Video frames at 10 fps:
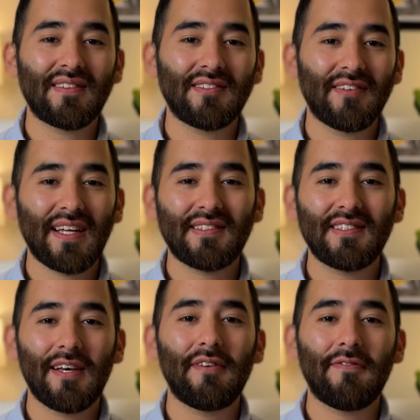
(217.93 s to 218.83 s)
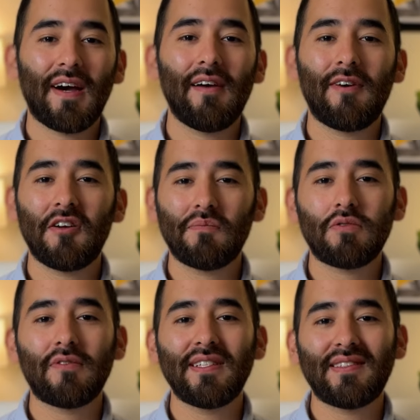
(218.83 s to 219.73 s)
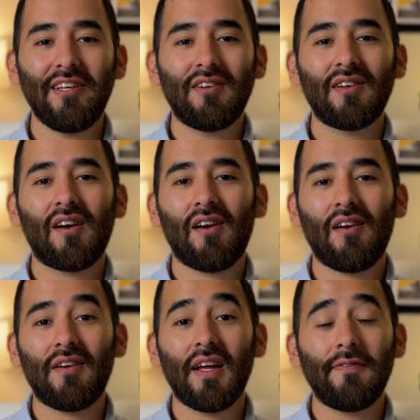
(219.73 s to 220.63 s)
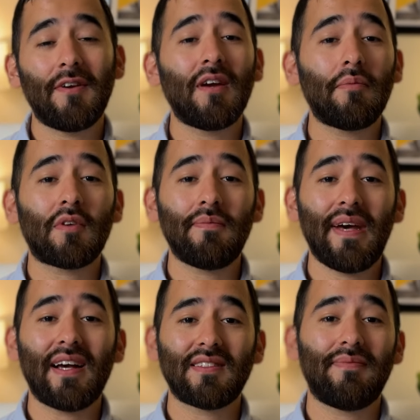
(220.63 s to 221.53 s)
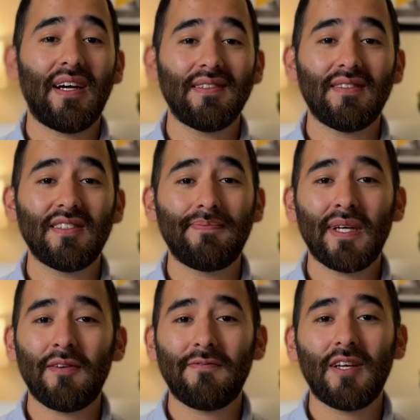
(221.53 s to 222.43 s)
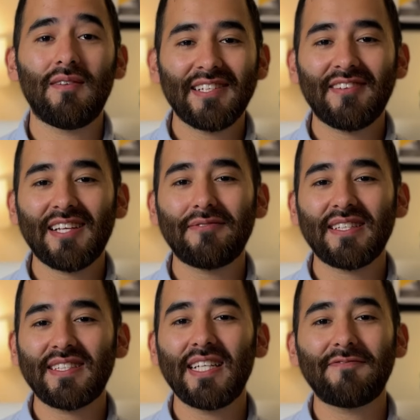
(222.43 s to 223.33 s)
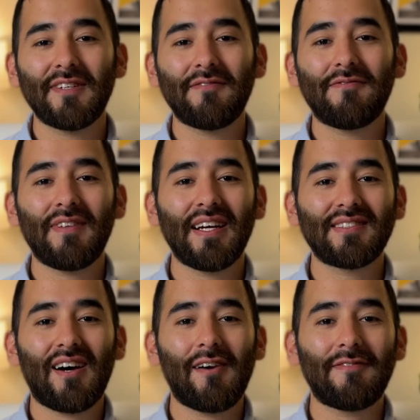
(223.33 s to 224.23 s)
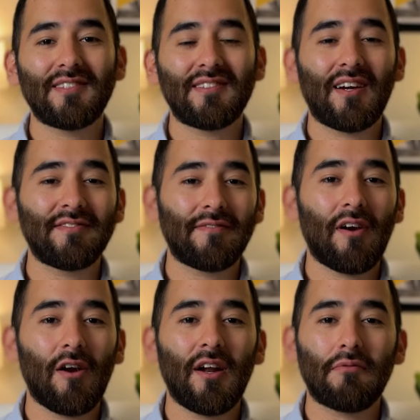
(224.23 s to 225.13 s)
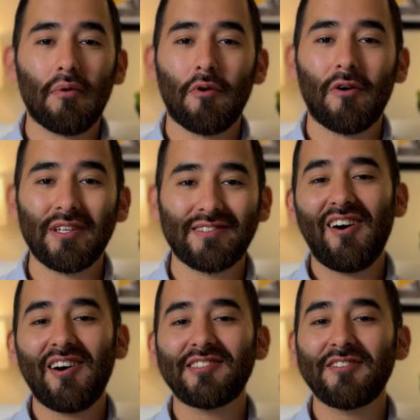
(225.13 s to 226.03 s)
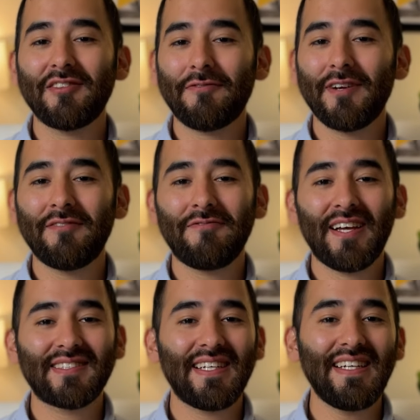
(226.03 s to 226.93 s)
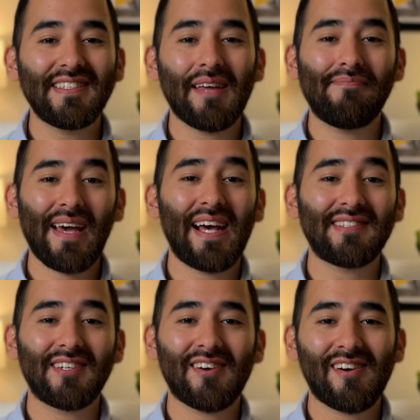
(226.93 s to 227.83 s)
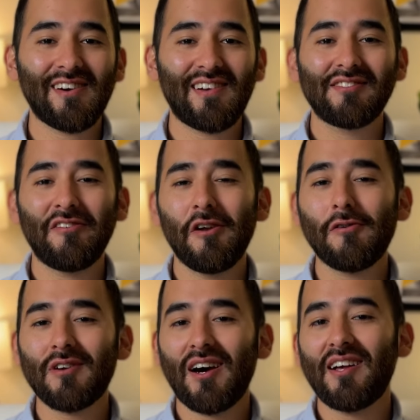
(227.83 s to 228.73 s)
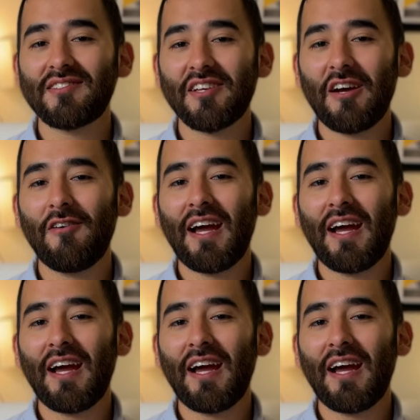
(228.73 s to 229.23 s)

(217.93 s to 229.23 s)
So that's 7,500 points that you can earn if you're able to maximize this benefit. And so that's what the Chase Freedom Flex offers in terms of earning rewards. Also, the Freedom Flex is a MasterCard, so no Costco.